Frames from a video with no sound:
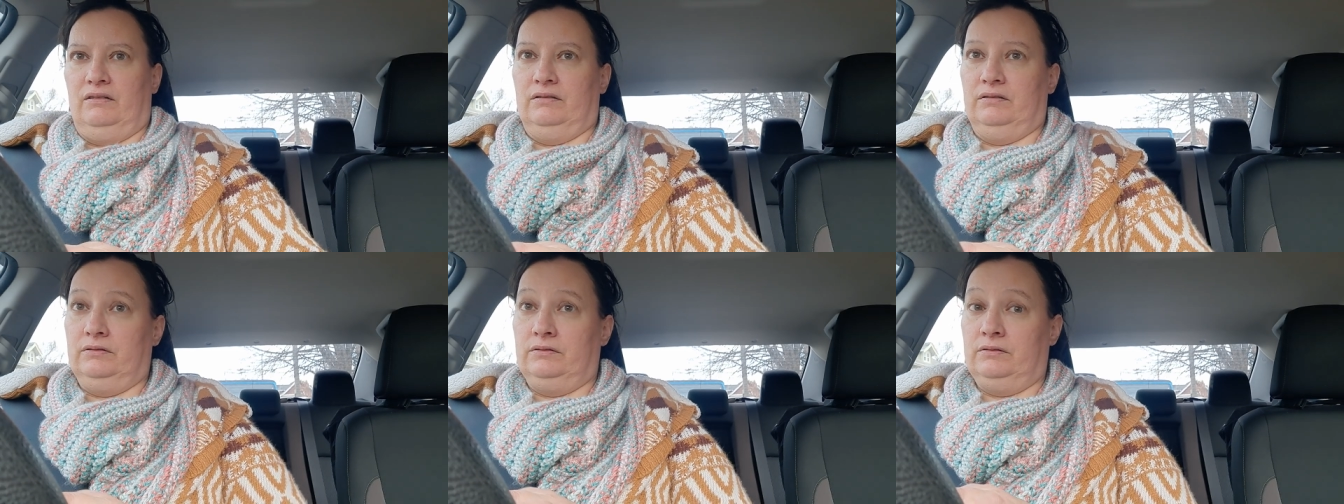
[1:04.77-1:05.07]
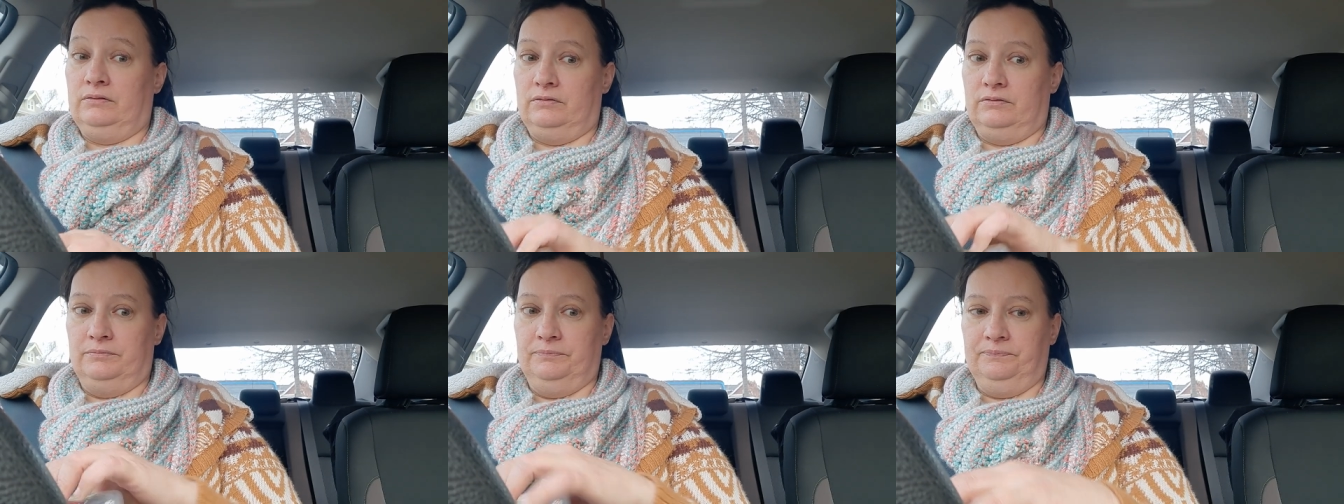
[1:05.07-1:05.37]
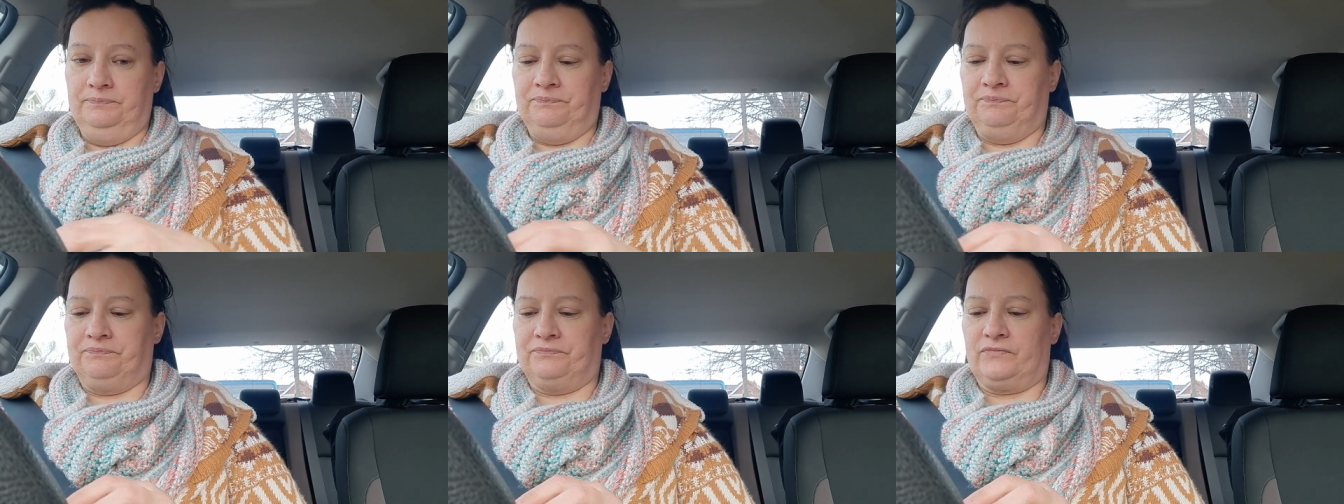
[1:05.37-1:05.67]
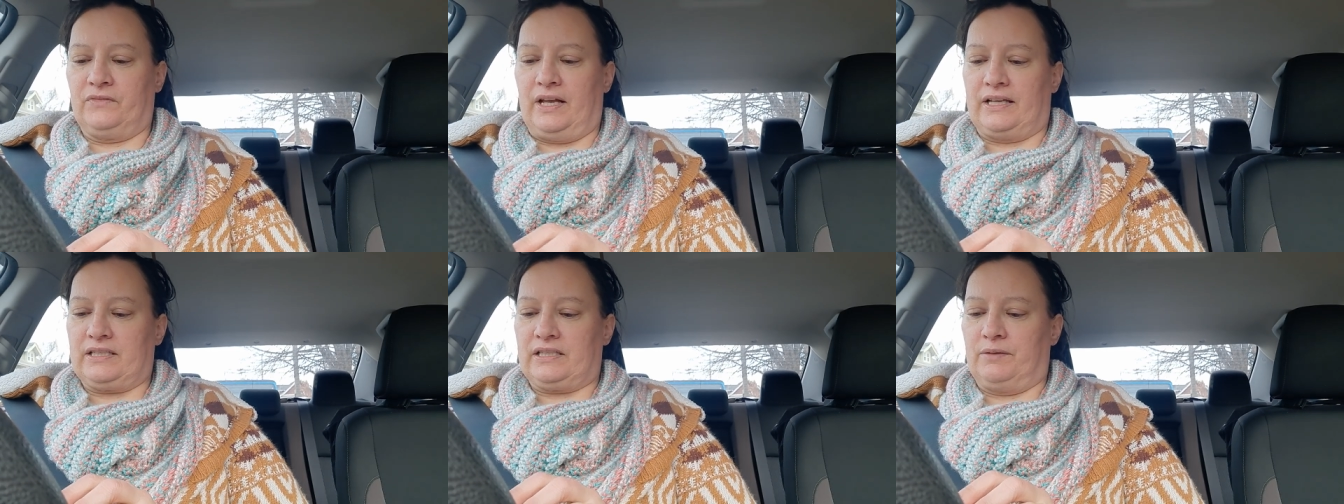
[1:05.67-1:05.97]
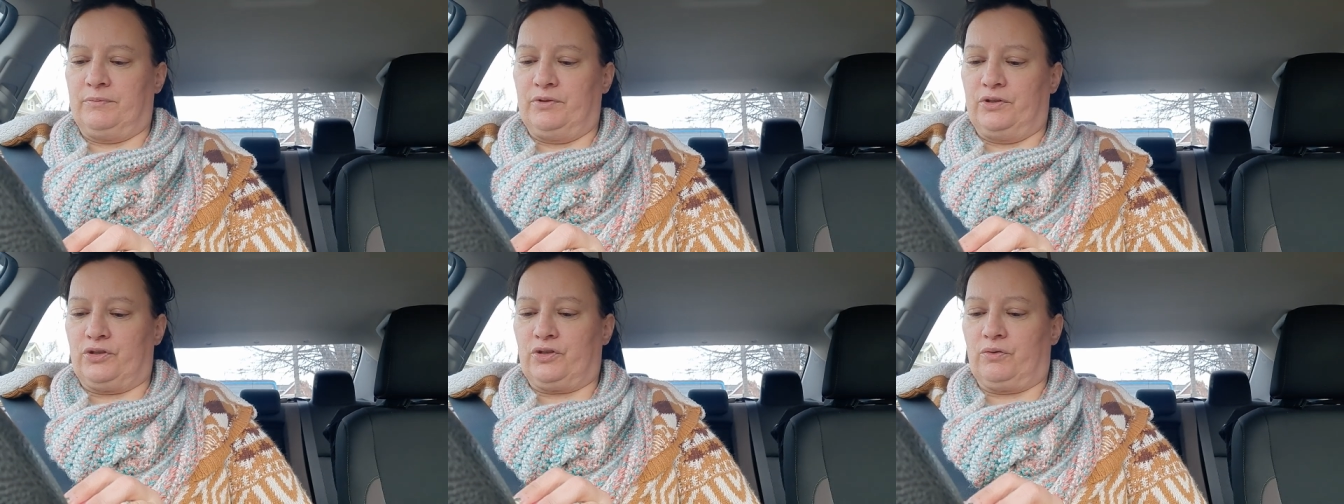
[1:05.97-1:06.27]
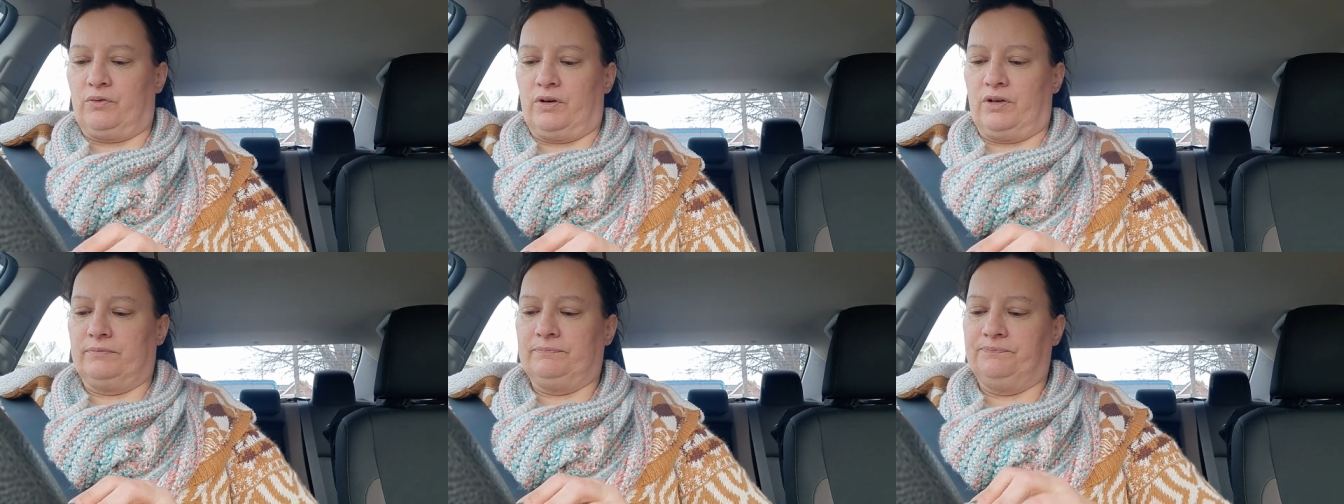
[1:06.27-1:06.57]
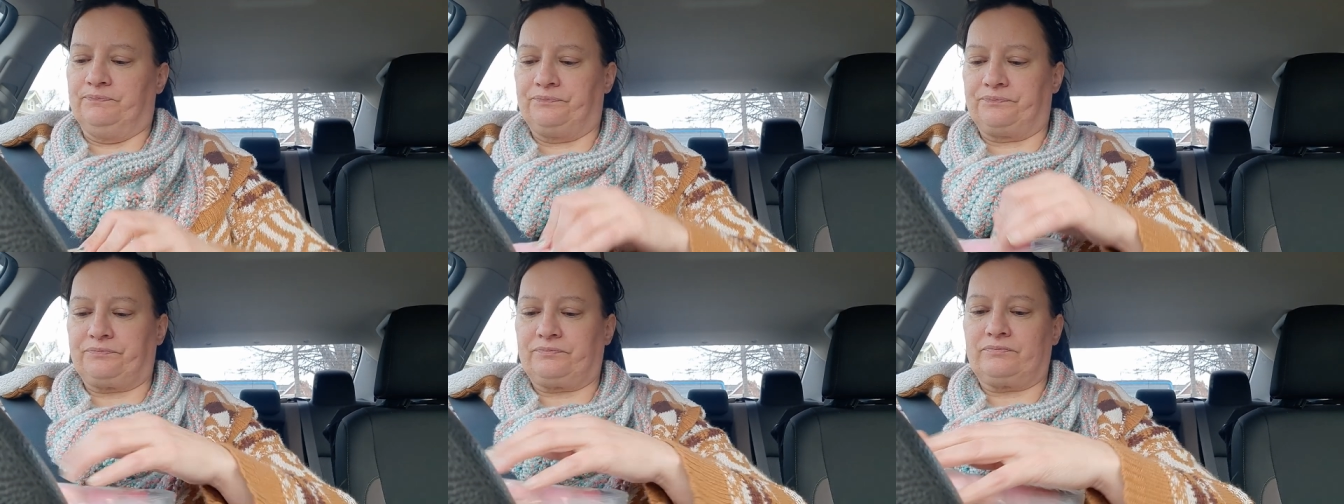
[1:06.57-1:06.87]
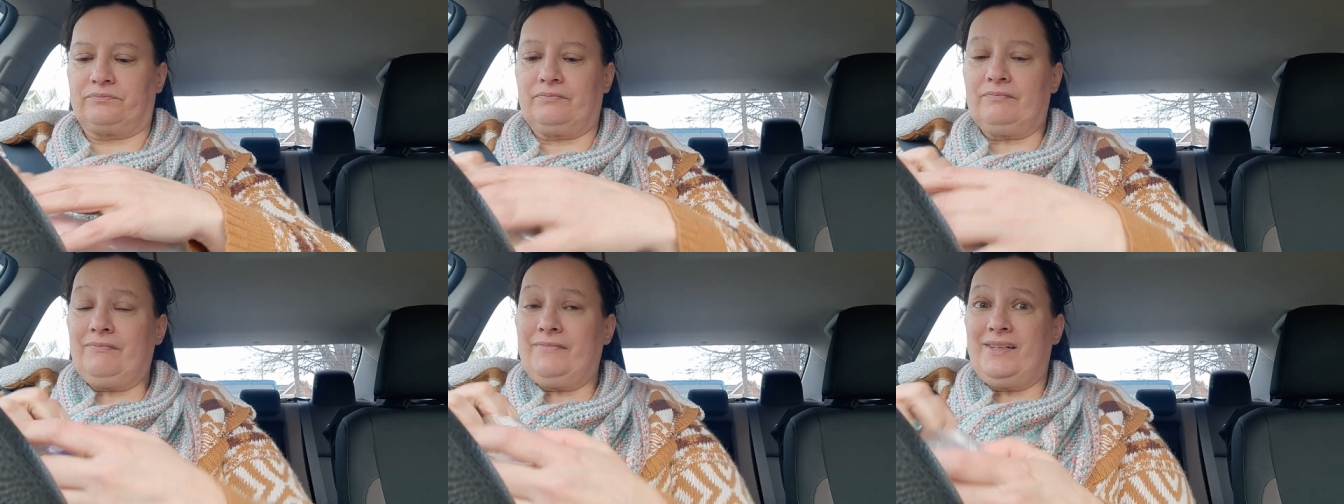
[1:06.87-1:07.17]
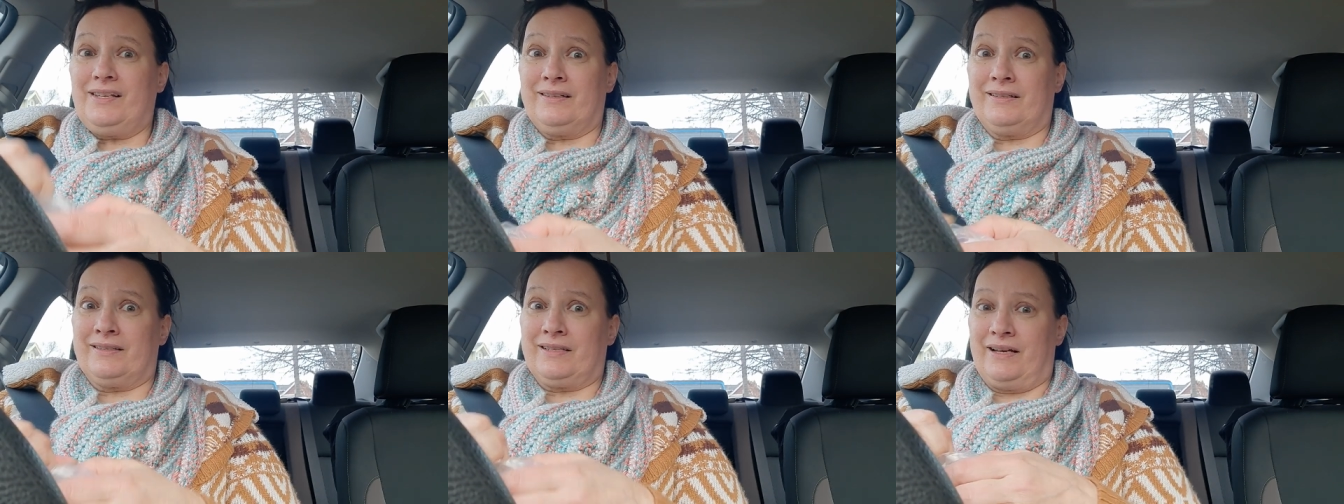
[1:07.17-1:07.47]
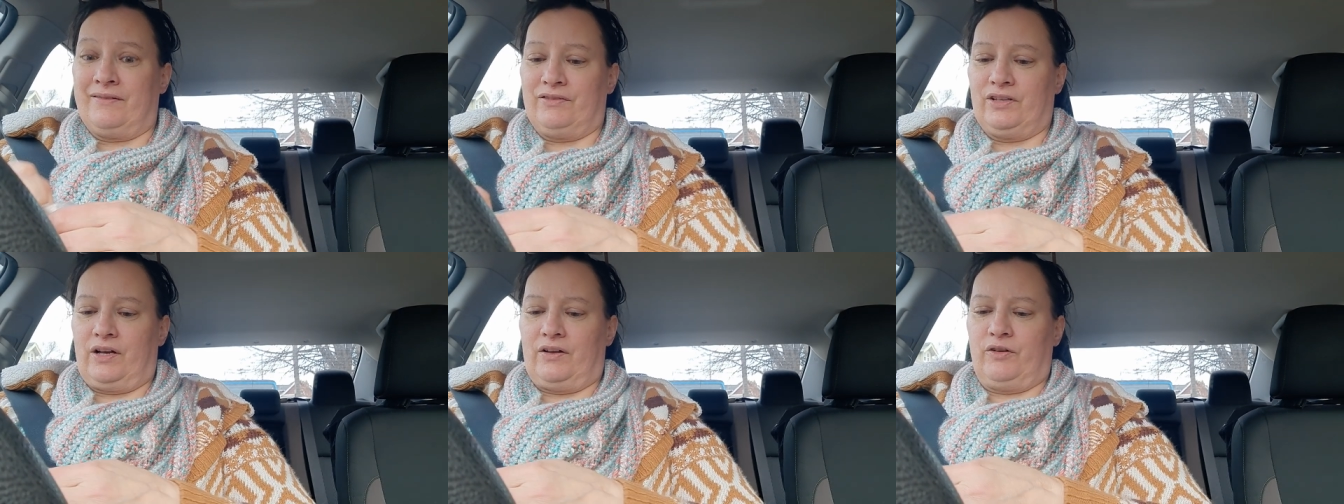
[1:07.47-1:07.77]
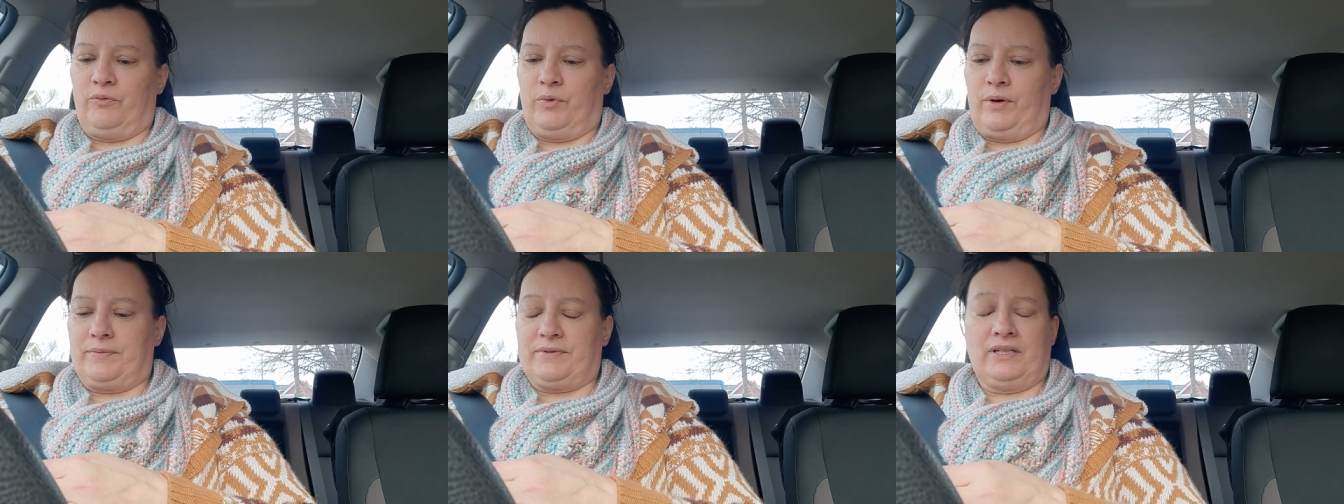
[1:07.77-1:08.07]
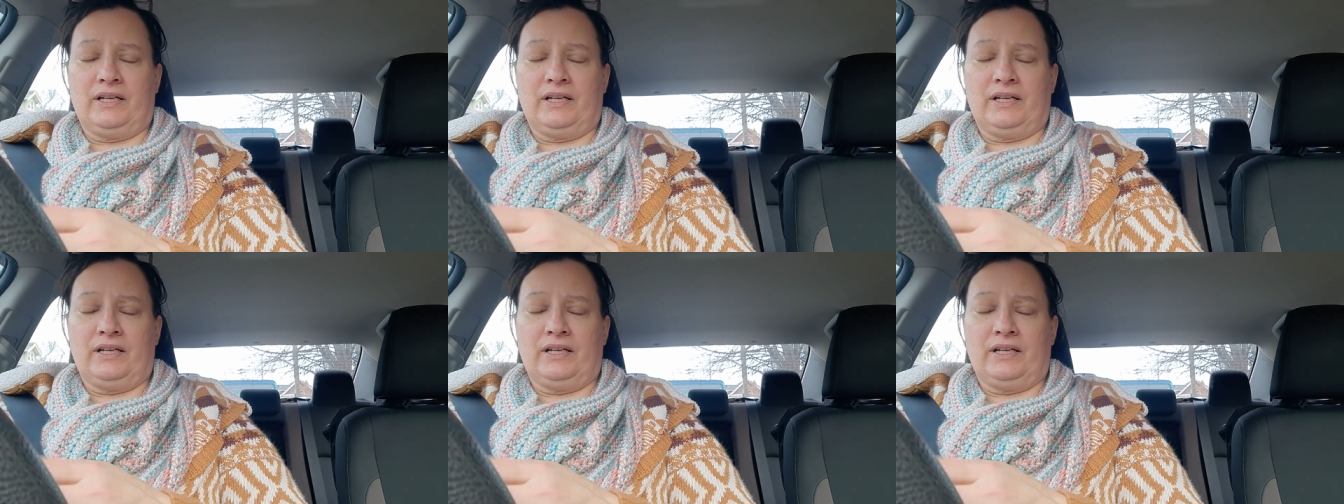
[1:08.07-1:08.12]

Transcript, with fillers: That's going to be a chore because I have a lot of whips.